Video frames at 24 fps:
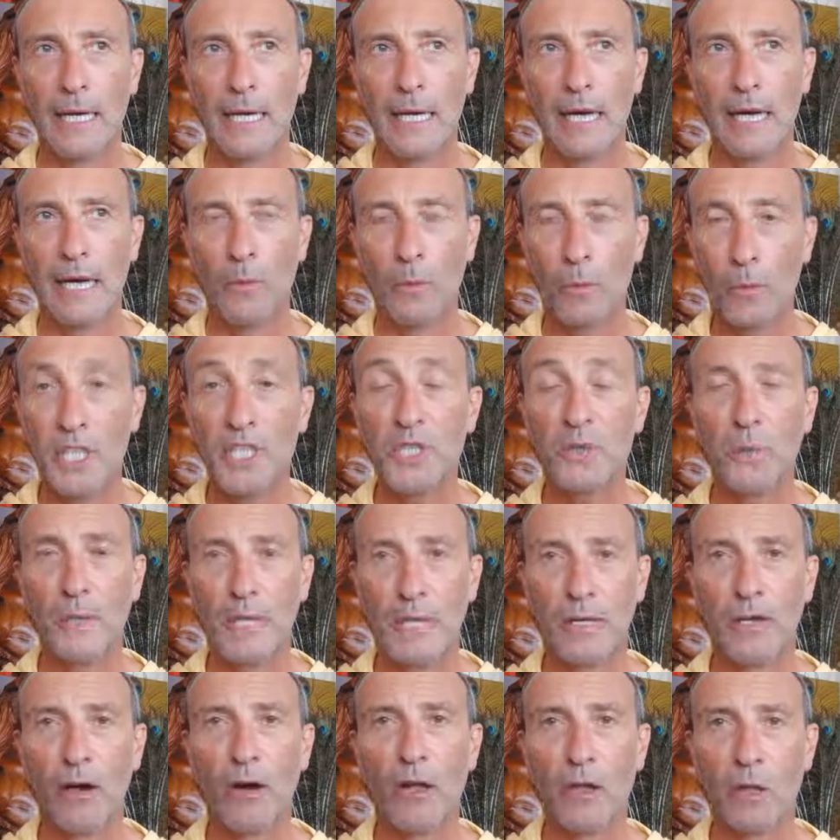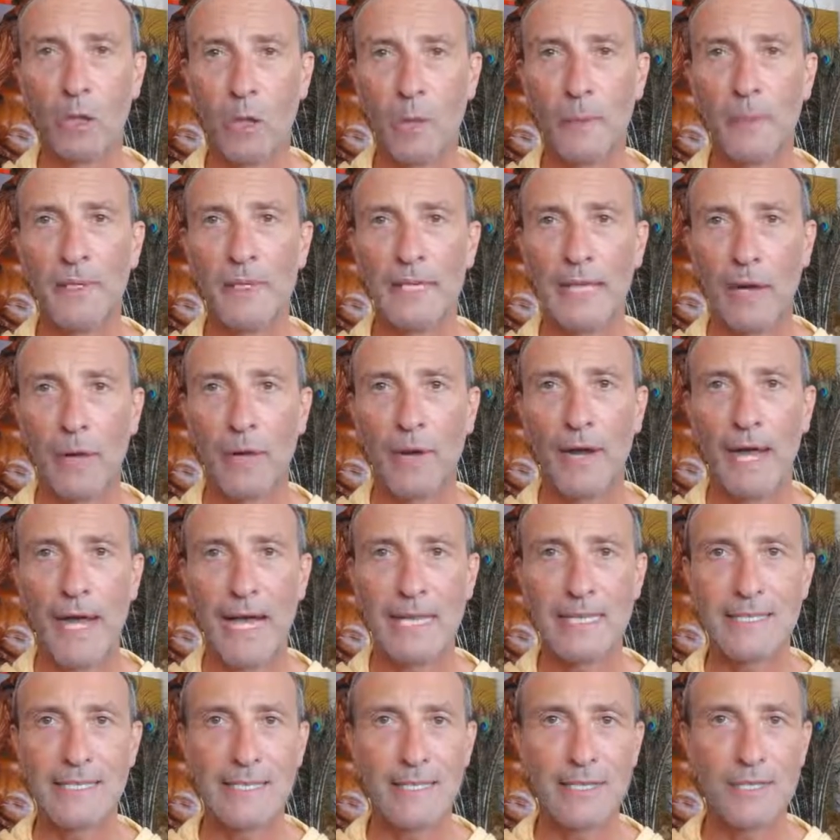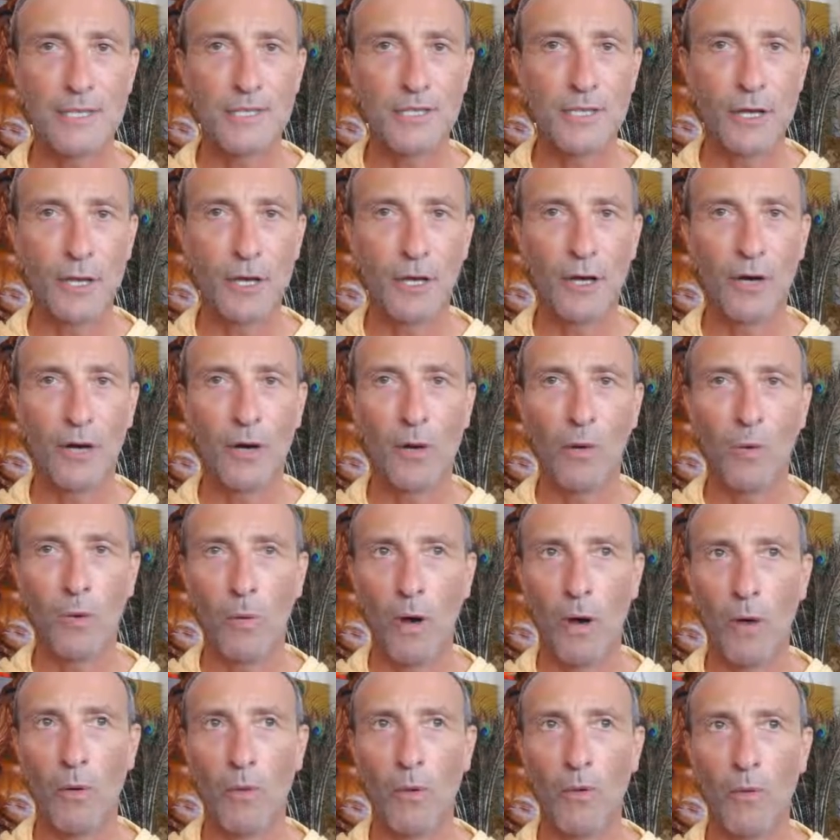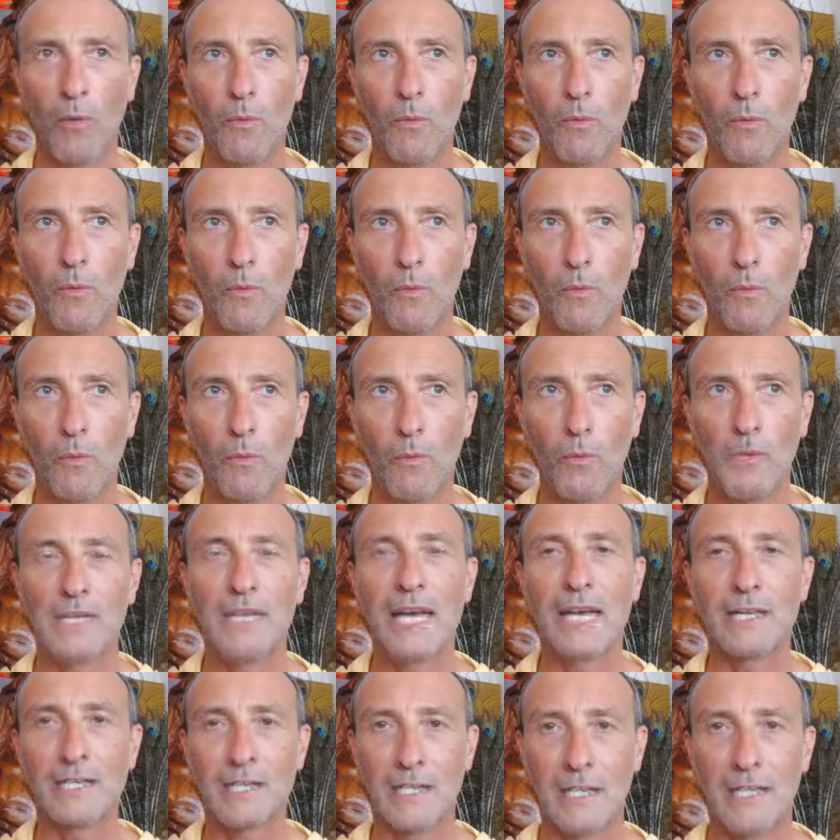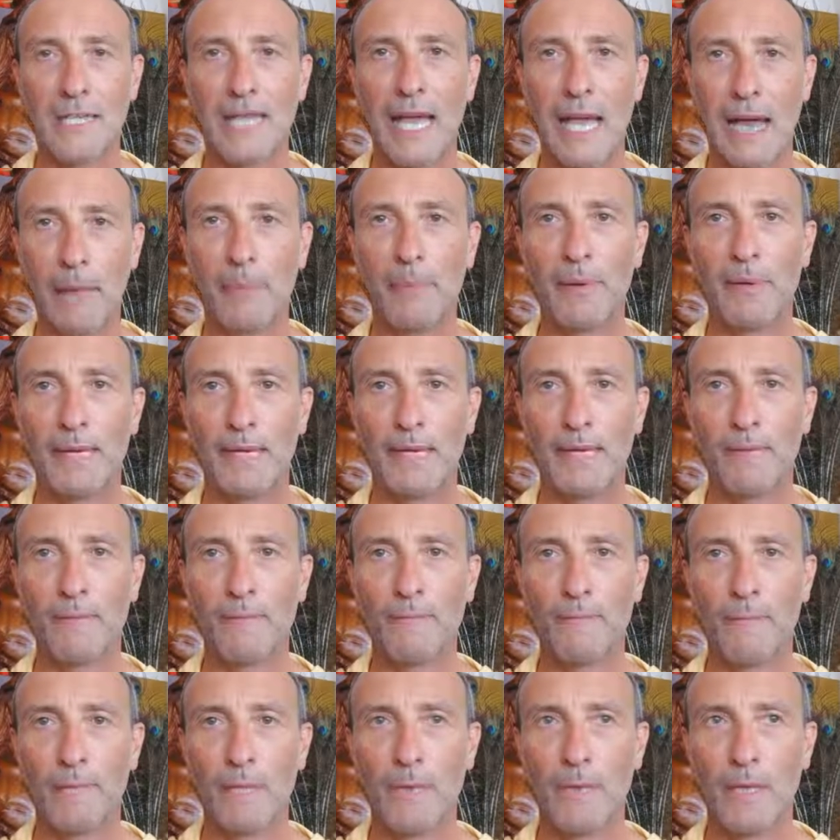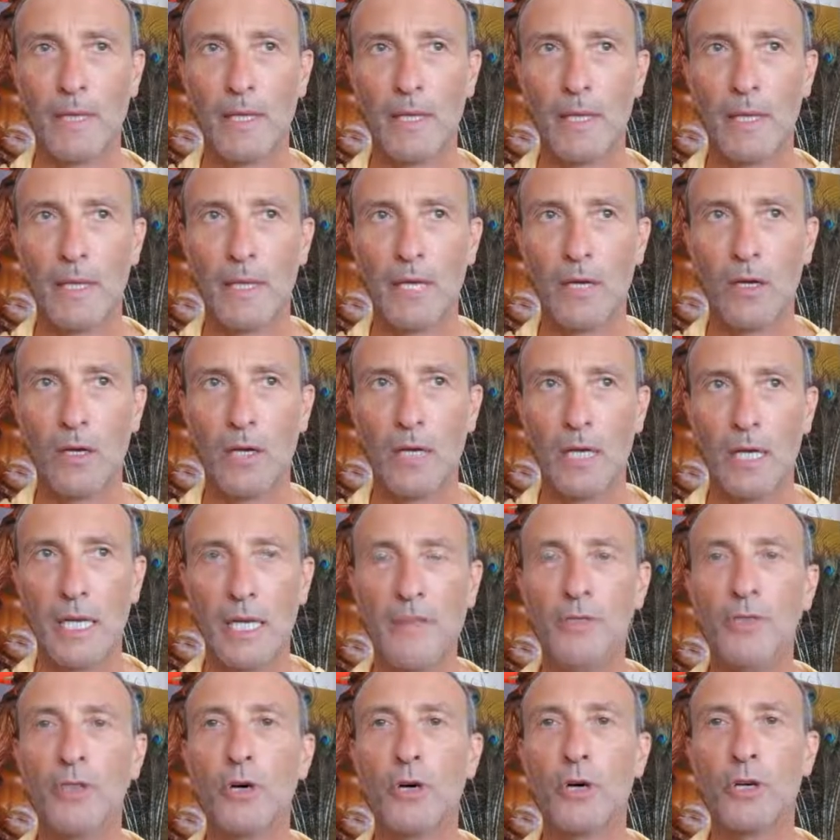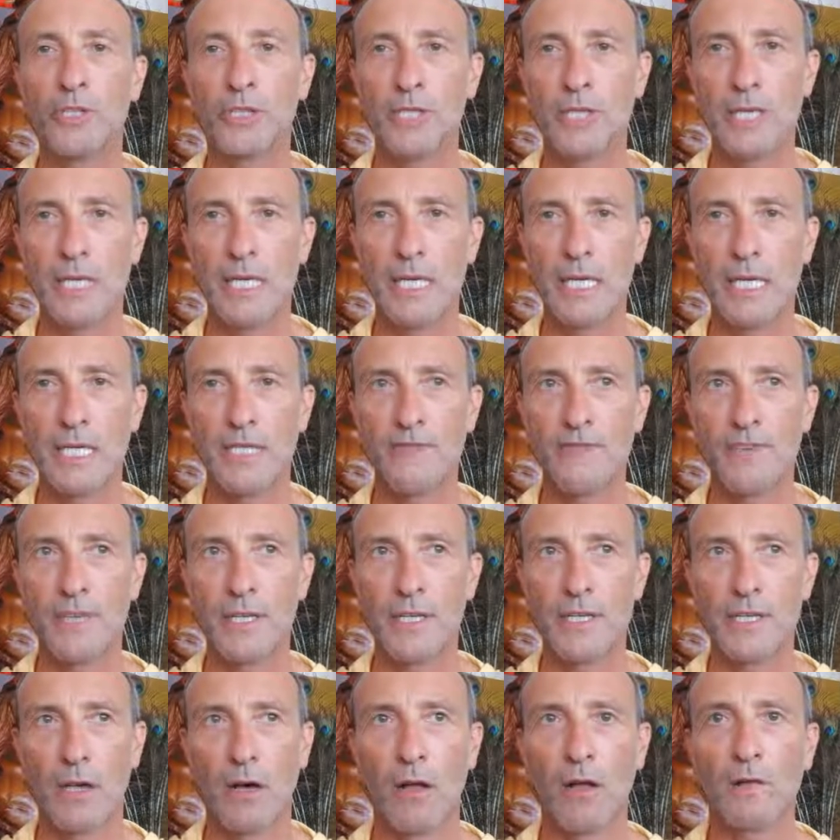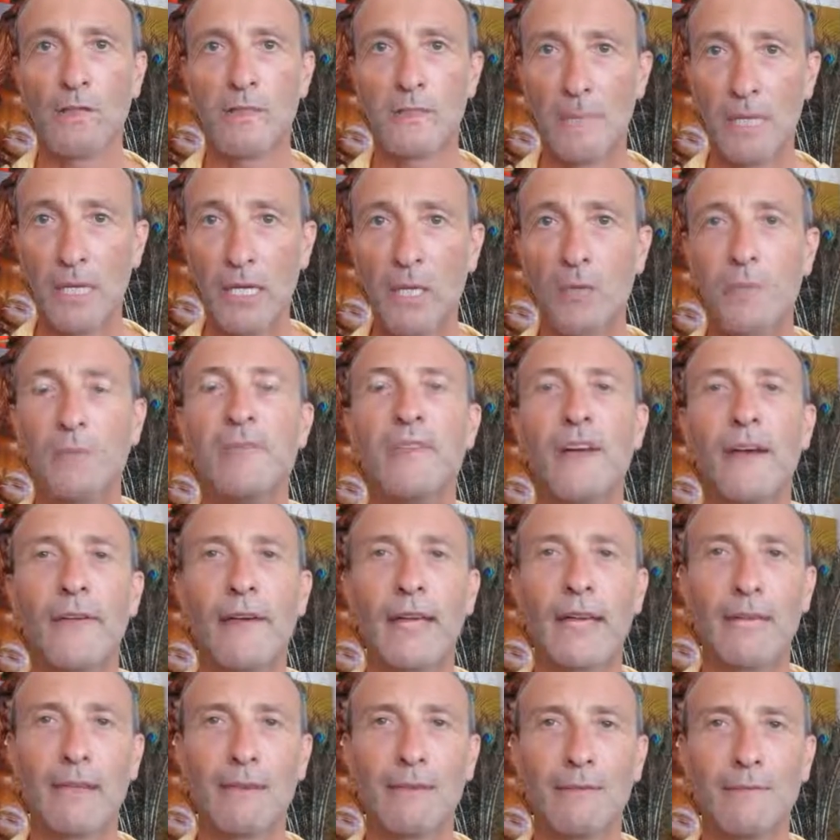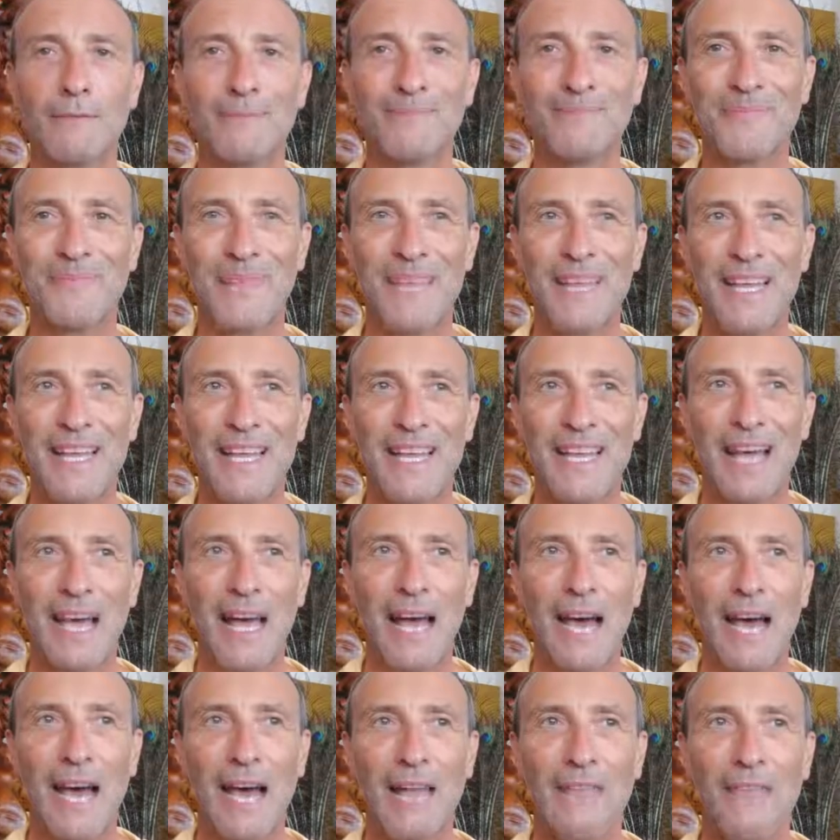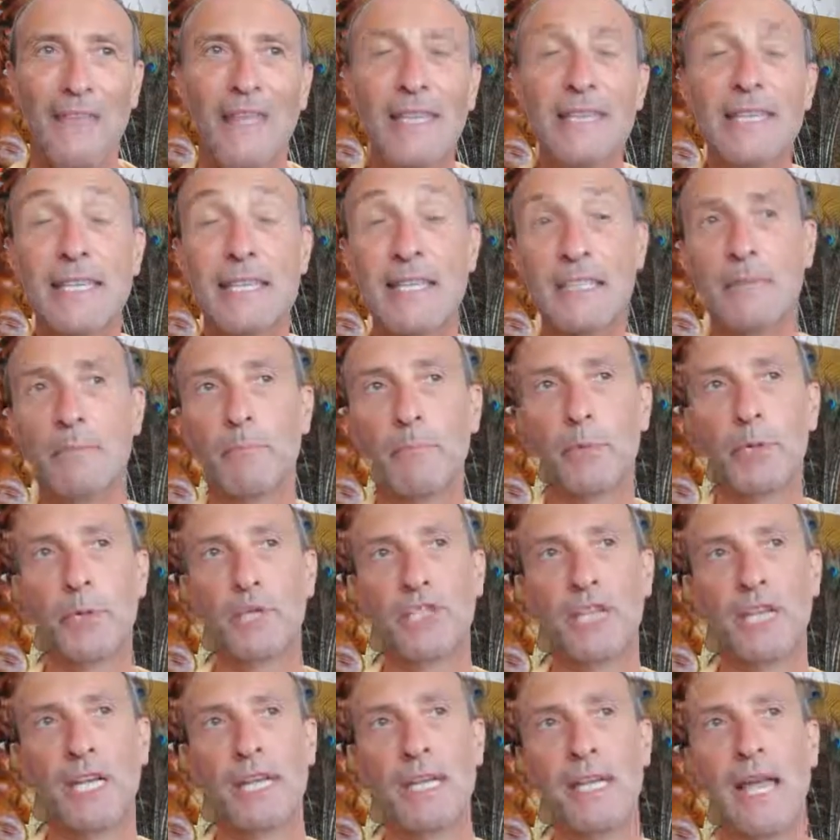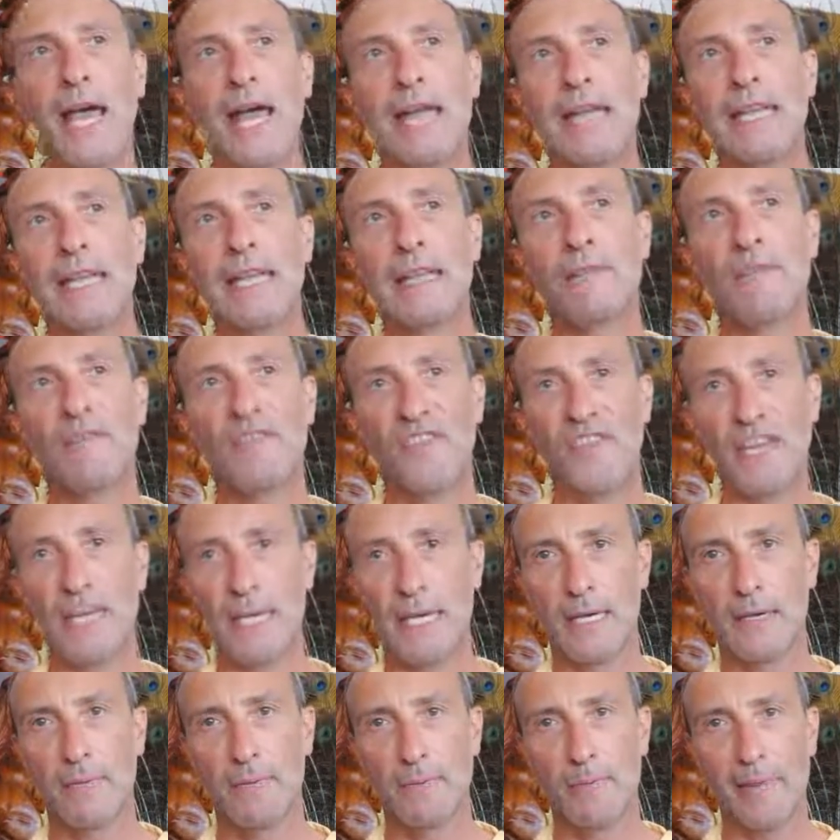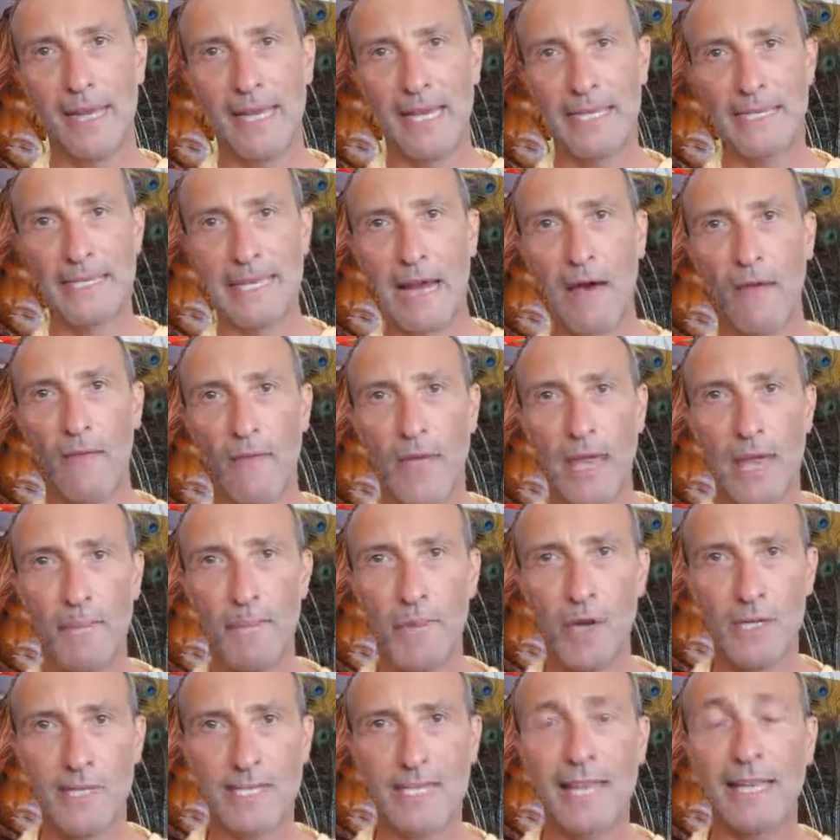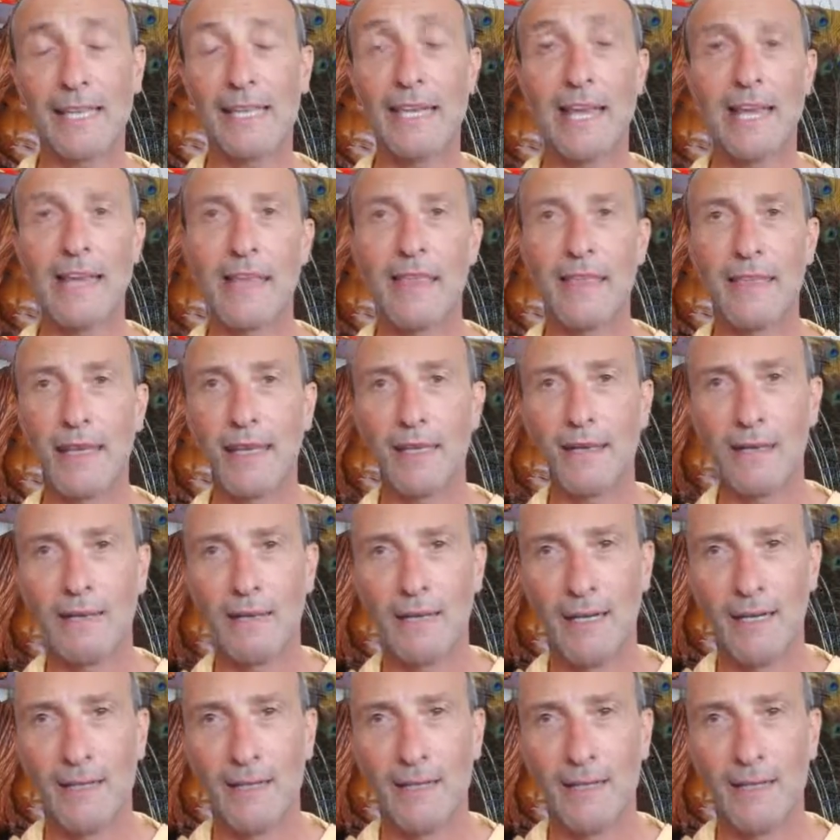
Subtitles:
and wish we had all opened our eyes and saw what was actually happening in those years for us all to become very ill. This isn't pushing any fear based out there. I'm not selling anything.